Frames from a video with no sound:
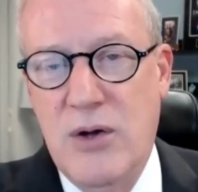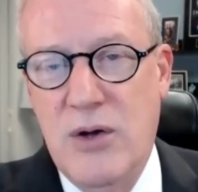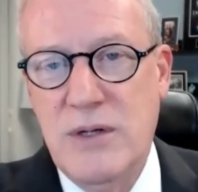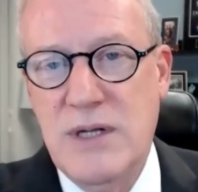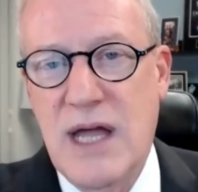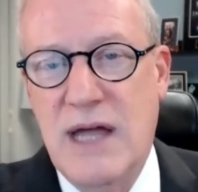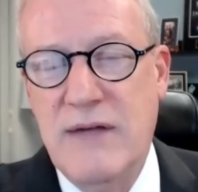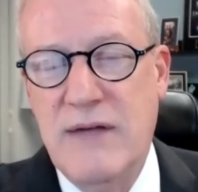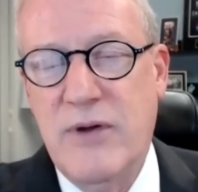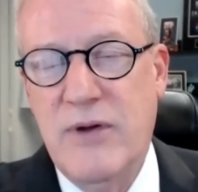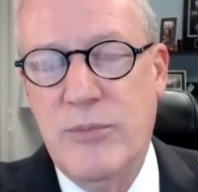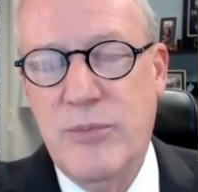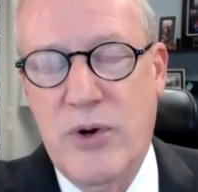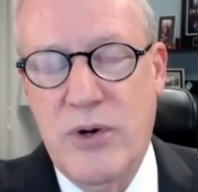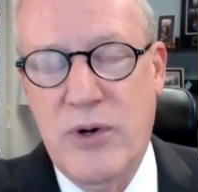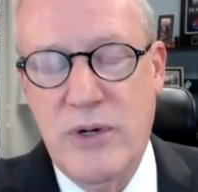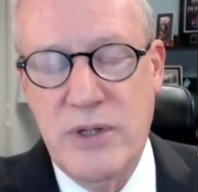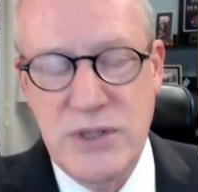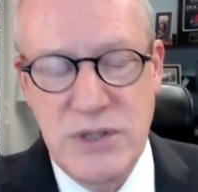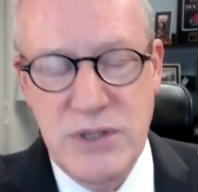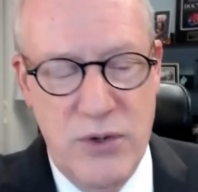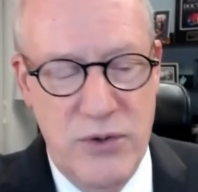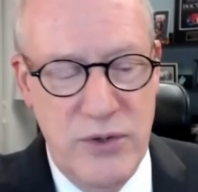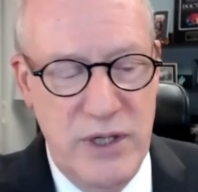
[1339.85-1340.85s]

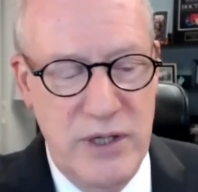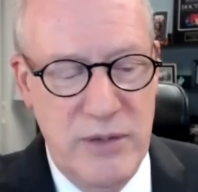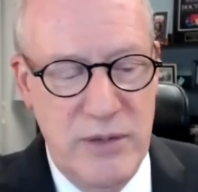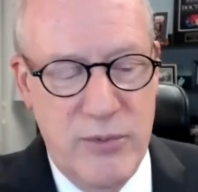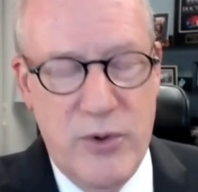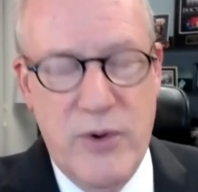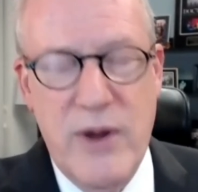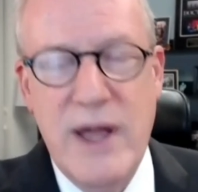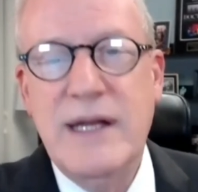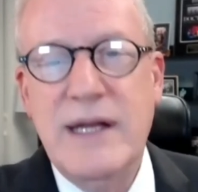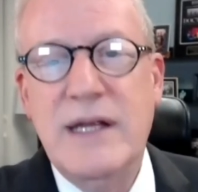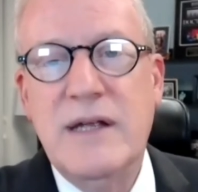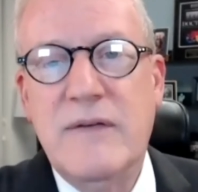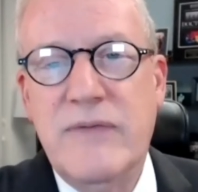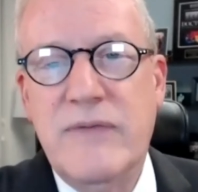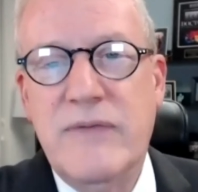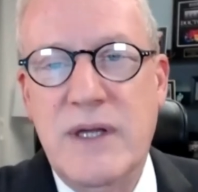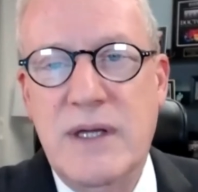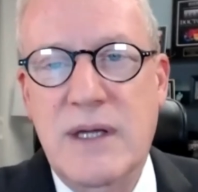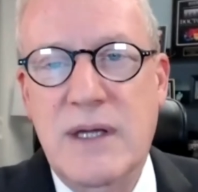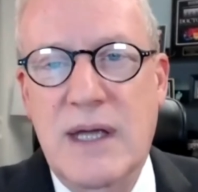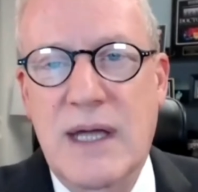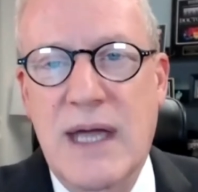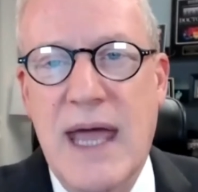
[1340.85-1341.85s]
divalproex, or any of
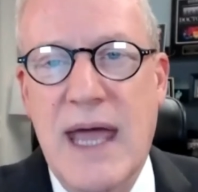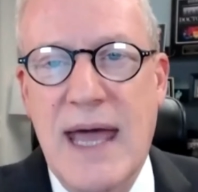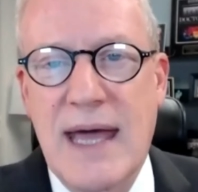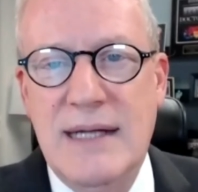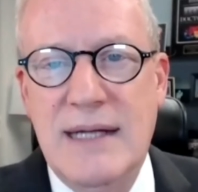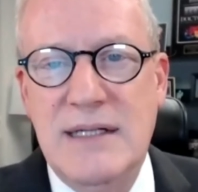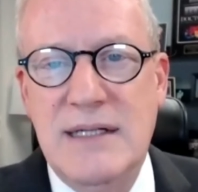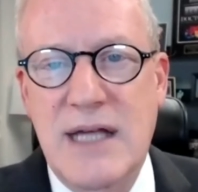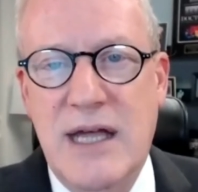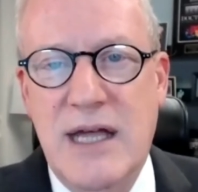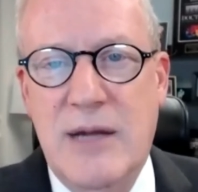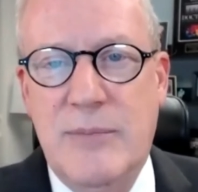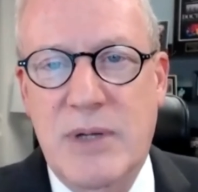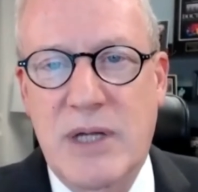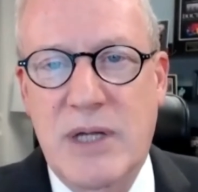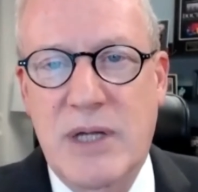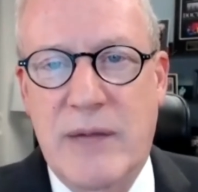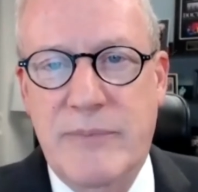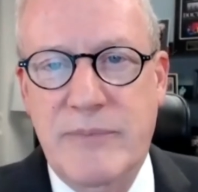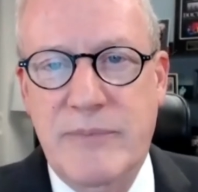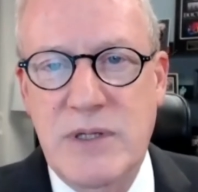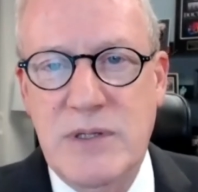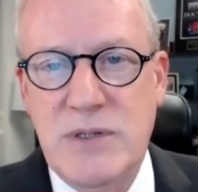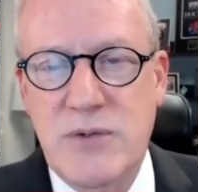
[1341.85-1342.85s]
the
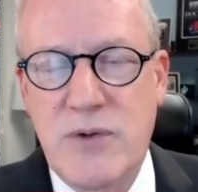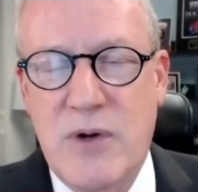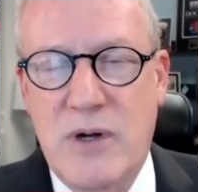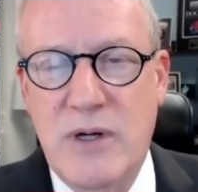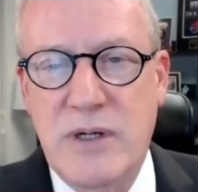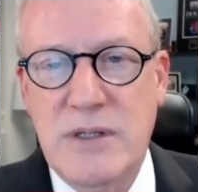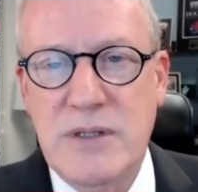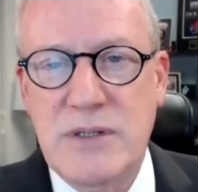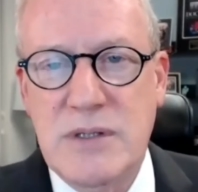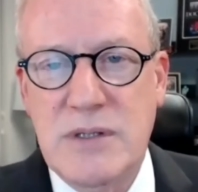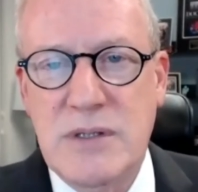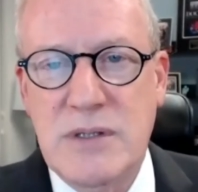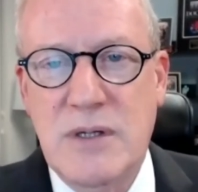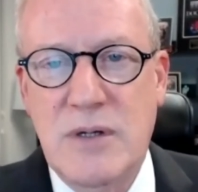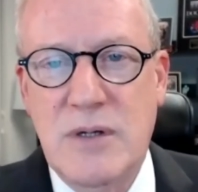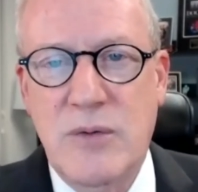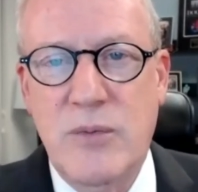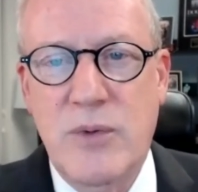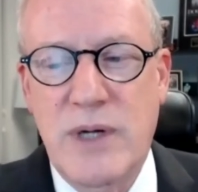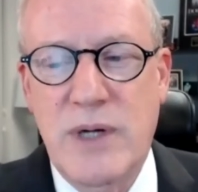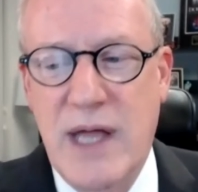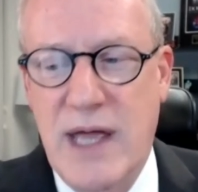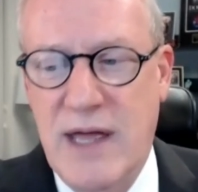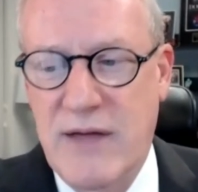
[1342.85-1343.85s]
anti-epileptic drugs
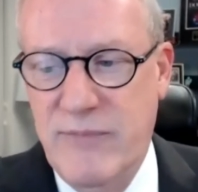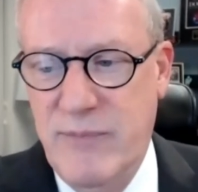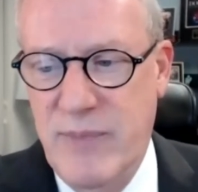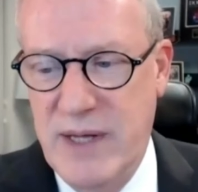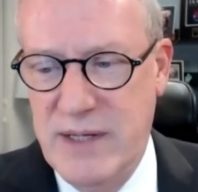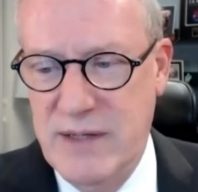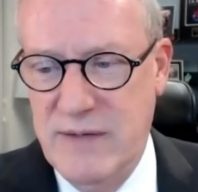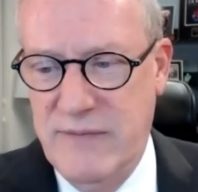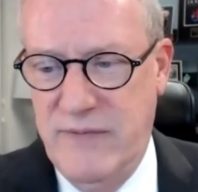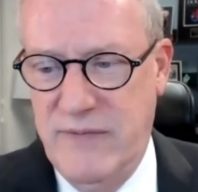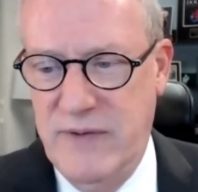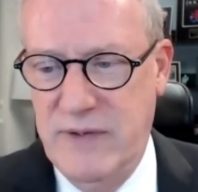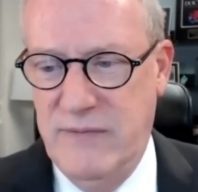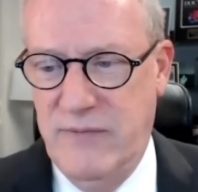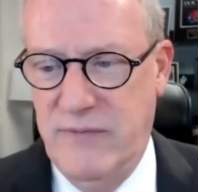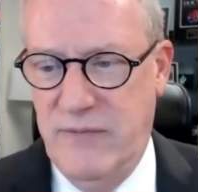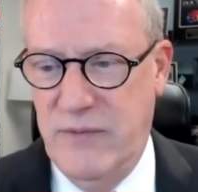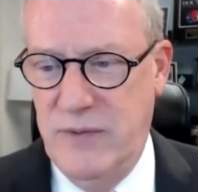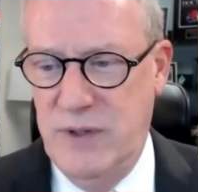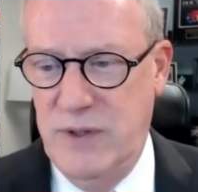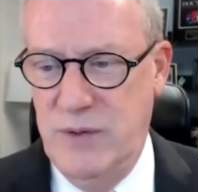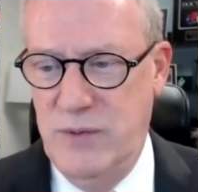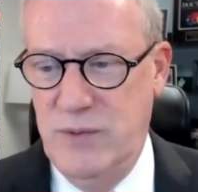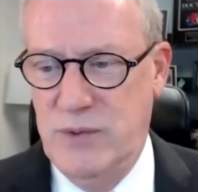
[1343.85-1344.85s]
would have benefit for
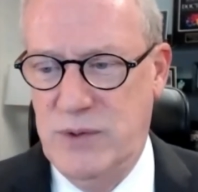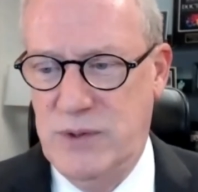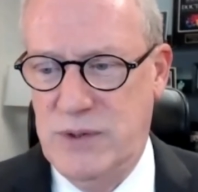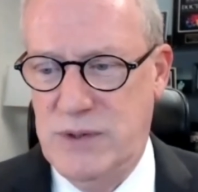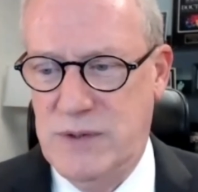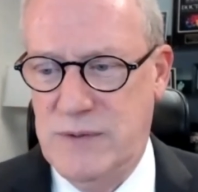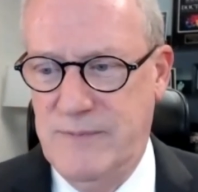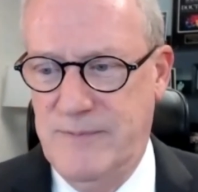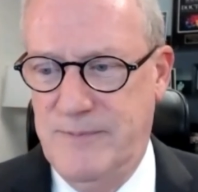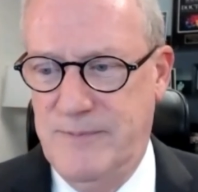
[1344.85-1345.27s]
use.